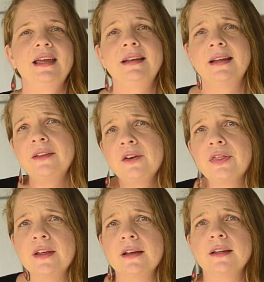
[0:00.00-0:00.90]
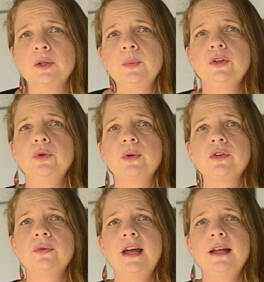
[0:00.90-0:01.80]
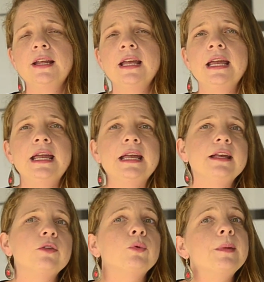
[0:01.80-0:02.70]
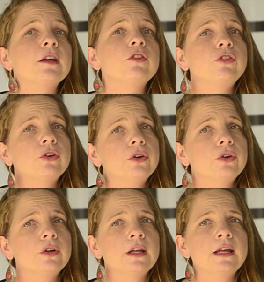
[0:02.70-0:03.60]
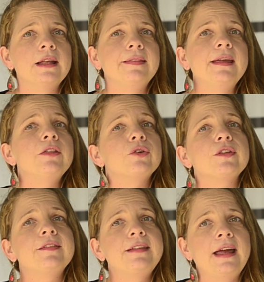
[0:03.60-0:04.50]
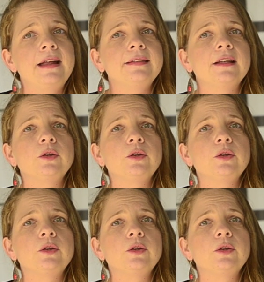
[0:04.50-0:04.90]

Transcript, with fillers: Another thing that we do at RED is we make sure they understand